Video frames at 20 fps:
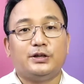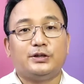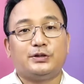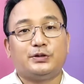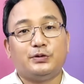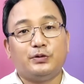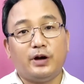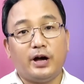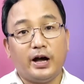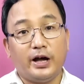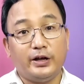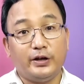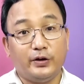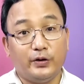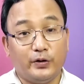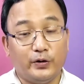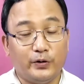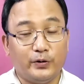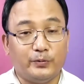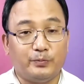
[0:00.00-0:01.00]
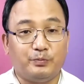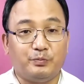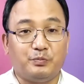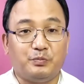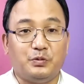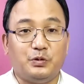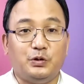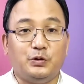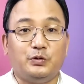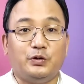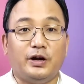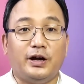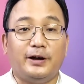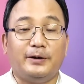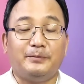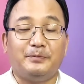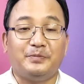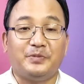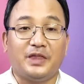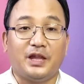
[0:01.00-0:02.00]
So I hope you
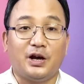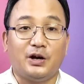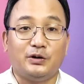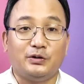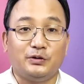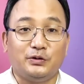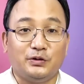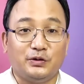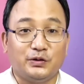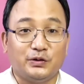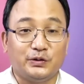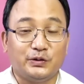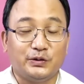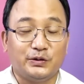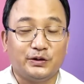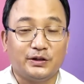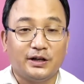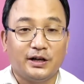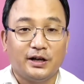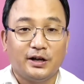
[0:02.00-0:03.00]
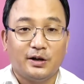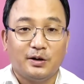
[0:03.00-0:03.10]
have now known